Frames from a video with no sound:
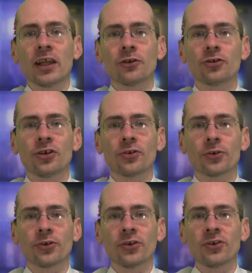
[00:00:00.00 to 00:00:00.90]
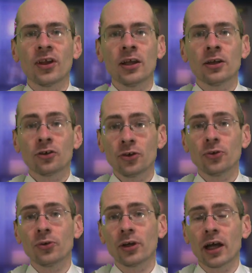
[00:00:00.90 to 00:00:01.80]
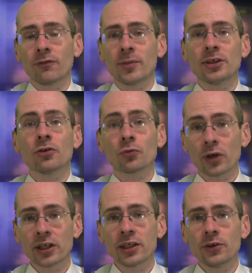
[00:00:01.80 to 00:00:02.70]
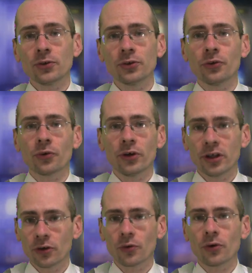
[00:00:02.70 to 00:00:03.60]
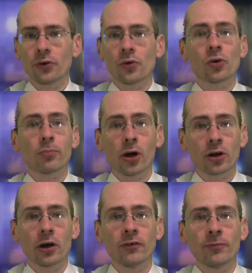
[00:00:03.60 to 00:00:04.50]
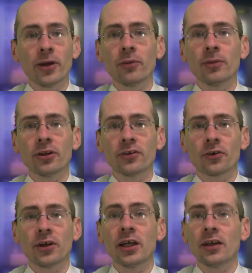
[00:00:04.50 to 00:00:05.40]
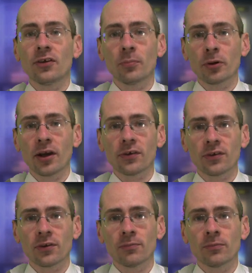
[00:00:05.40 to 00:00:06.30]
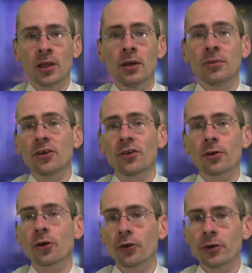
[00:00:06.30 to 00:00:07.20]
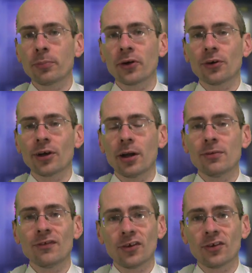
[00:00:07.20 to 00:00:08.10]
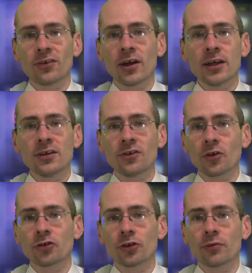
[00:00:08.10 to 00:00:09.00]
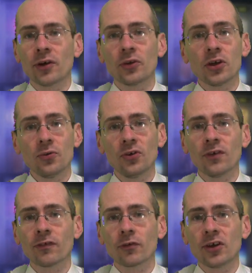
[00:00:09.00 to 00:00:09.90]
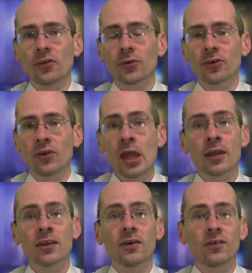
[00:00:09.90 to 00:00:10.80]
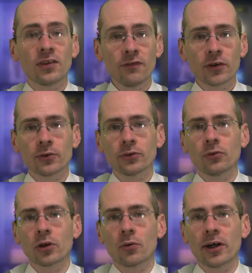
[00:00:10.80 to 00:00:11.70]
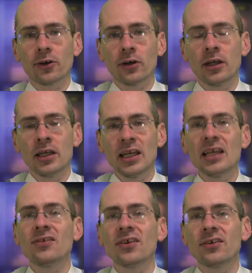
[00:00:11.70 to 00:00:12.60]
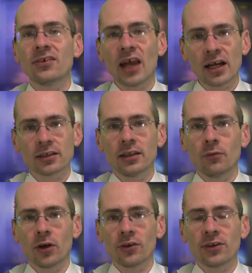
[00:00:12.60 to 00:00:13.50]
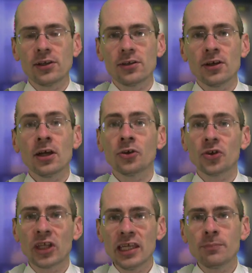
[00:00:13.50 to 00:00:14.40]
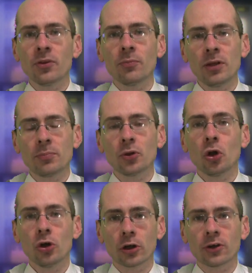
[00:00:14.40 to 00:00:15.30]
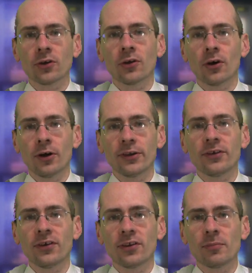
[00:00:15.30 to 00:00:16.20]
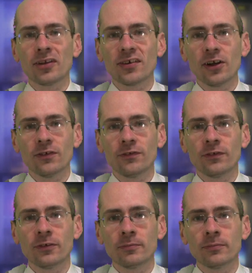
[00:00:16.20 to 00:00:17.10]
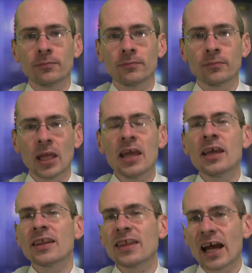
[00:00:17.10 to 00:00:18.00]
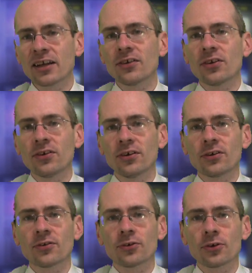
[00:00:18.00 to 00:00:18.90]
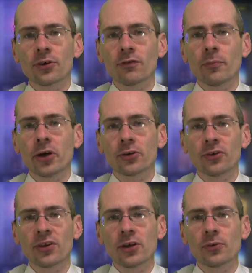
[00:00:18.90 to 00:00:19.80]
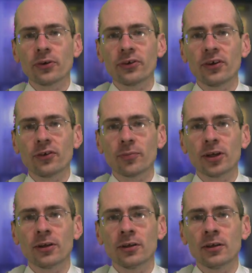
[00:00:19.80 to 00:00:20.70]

energy sources, too, have been ridiculed or ignored or bought off by the military and suppressed, because the current paradigm of a society structured around the use of a resource that is difficult to acquire is exactly what is needed to keep the people hooked on the system itself. That is the sinister turn of the modern snake oil salesman.